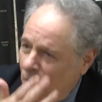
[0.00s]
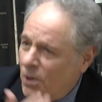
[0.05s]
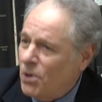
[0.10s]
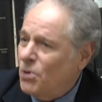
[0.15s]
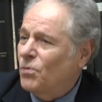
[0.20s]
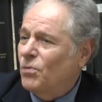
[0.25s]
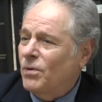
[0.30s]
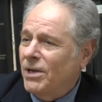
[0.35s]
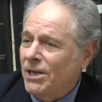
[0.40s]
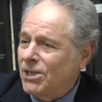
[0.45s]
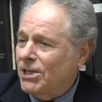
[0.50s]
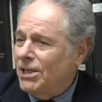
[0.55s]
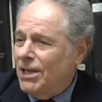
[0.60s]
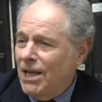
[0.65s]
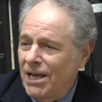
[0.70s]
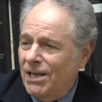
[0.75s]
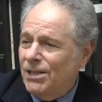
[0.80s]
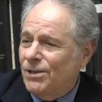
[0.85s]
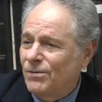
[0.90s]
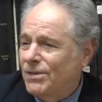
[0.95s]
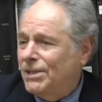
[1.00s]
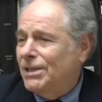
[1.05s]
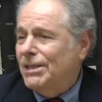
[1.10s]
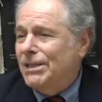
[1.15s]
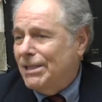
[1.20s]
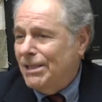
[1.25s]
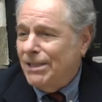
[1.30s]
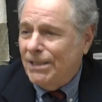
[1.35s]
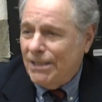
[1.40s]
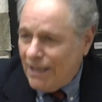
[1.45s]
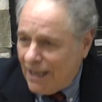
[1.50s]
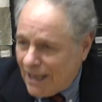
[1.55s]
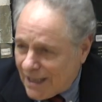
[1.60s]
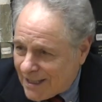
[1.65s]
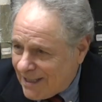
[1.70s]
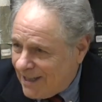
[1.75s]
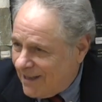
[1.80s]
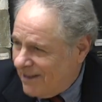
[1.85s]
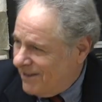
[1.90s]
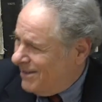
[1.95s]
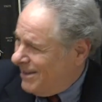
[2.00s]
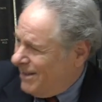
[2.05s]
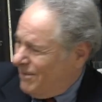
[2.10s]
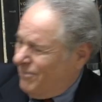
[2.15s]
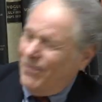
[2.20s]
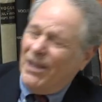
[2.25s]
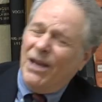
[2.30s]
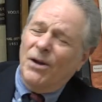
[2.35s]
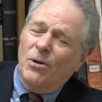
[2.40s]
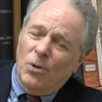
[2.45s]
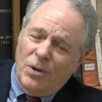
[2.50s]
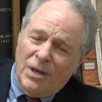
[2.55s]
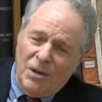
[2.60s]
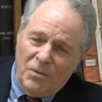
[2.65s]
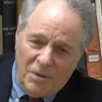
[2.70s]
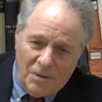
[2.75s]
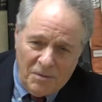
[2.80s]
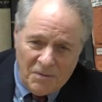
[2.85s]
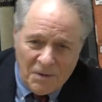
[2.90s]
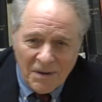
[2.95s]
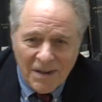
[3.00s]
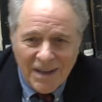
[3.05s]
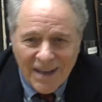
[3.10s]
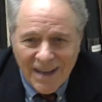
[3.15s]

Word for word: when you reach the age of 66. And I was like, yeah, okay, whatever.